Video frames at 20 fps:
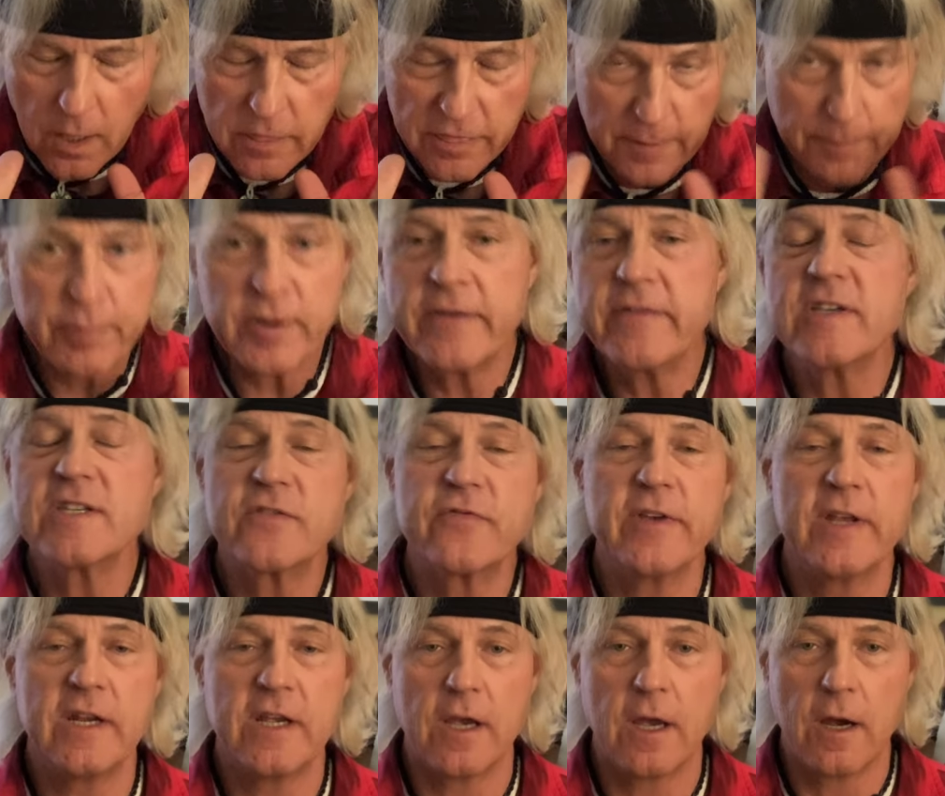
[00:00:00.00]
the previous
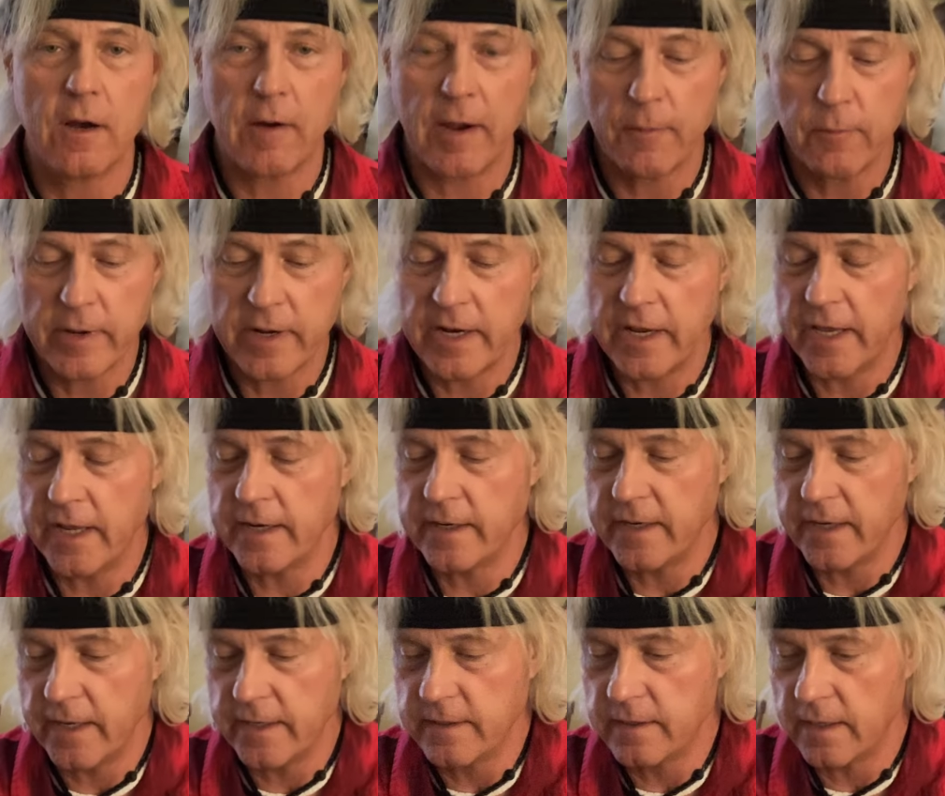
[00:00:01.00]
video, I went ahead
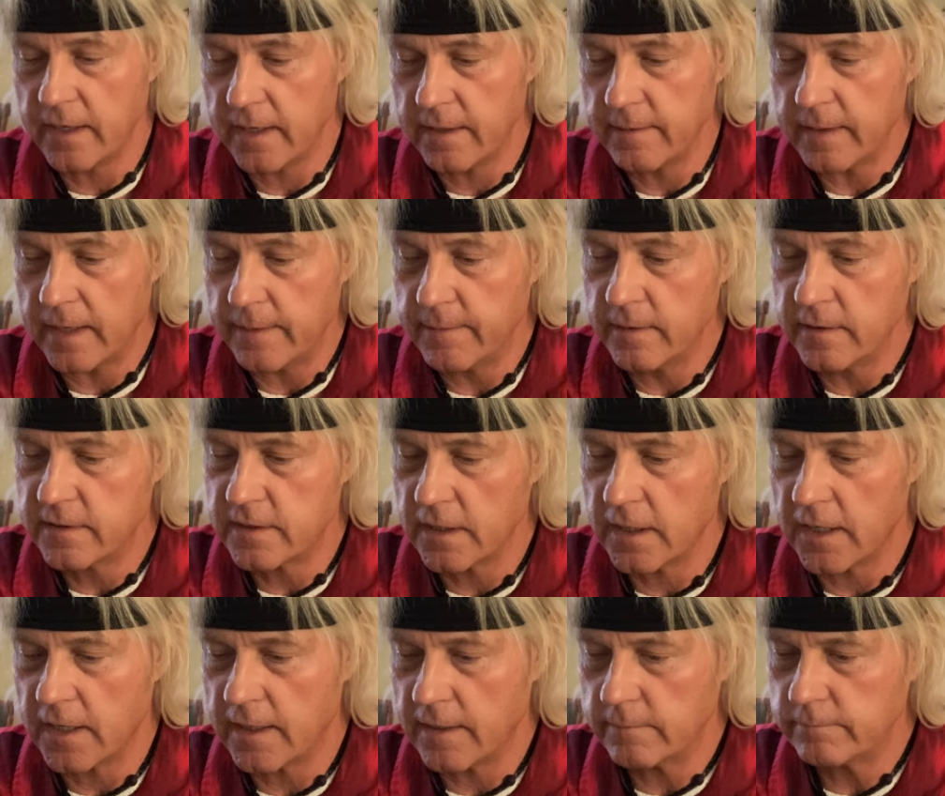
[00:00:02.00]
and, and, and
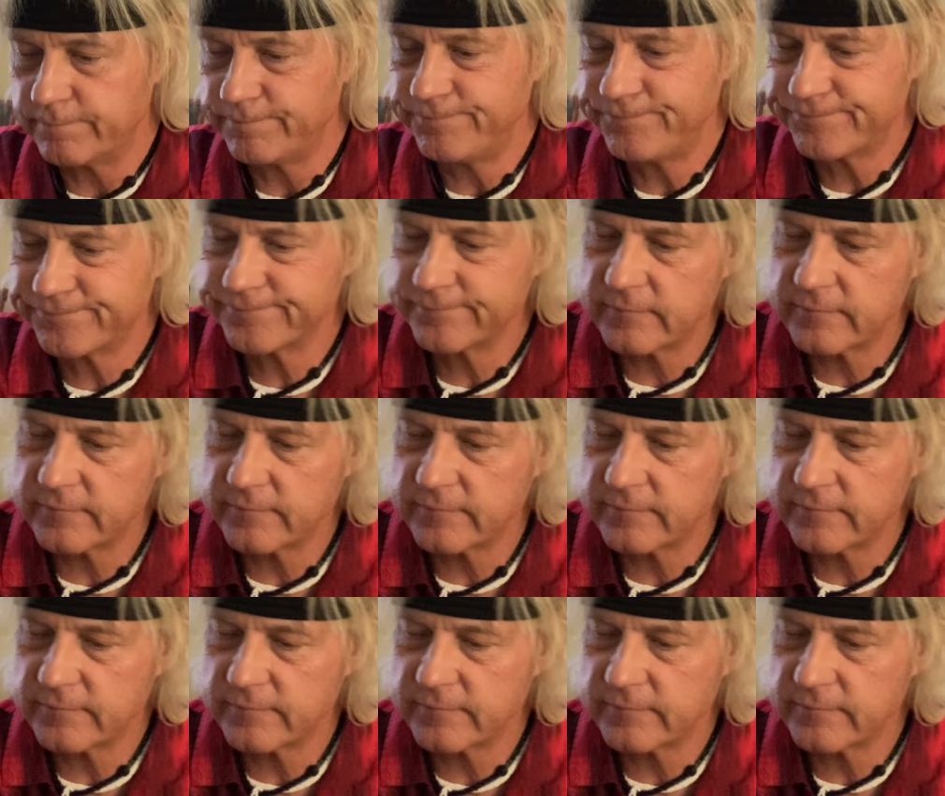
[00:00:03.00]
um,